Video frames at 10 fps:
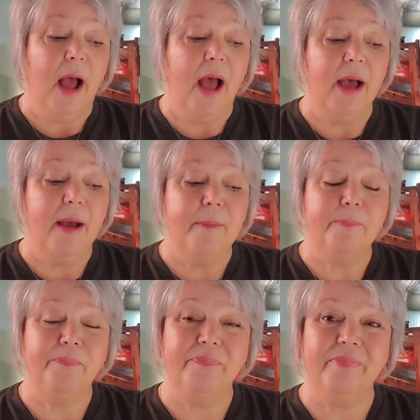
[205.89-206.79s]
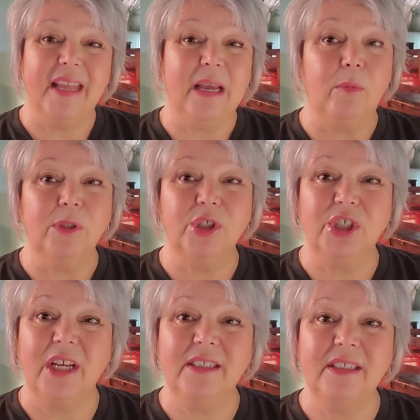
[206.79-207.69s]
um, it was
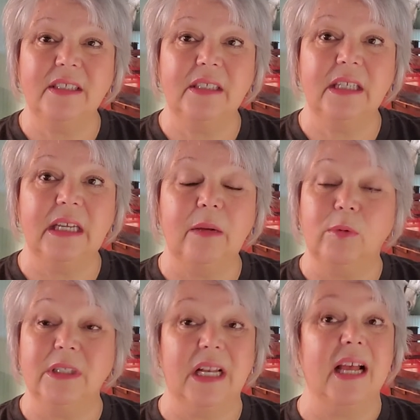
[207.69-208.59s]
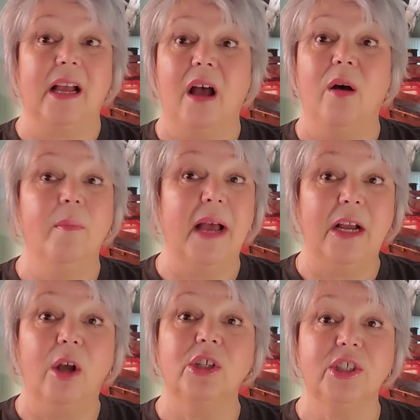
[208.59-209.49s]
just it was like, oh my
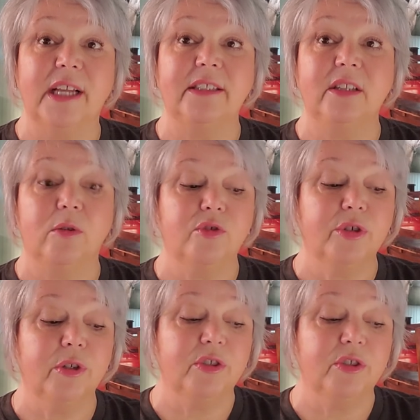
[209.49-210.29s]
gosh, that's so true.